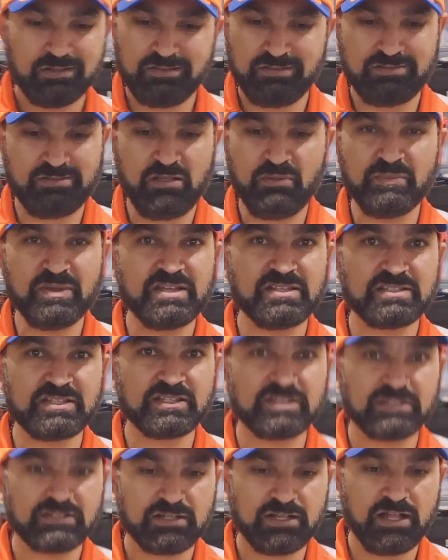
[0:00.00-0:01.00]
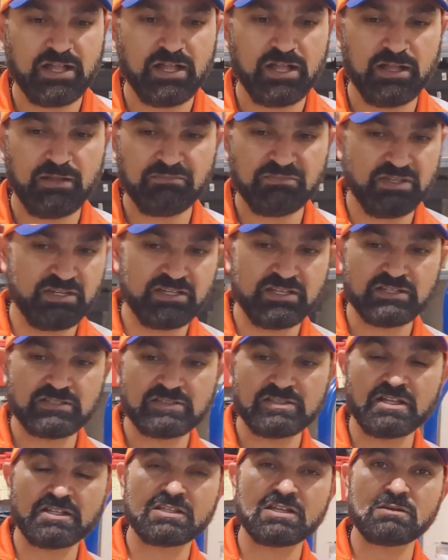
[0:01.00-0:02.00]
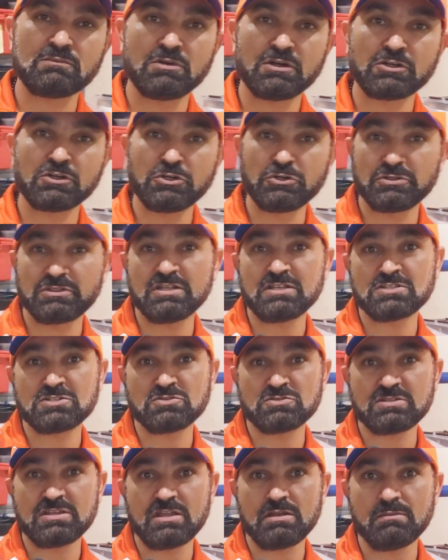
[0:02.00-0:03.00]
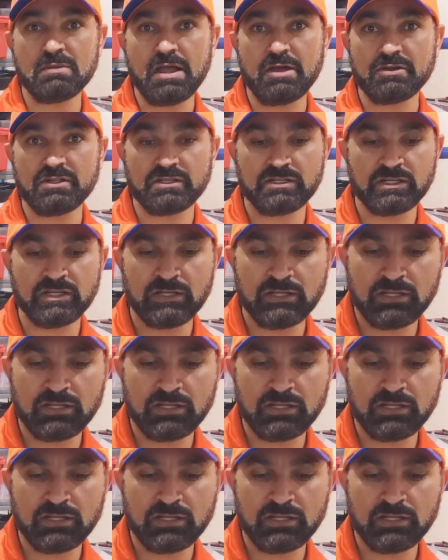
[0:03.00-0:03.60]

It's amazing, and he has nothing but good things to say about it.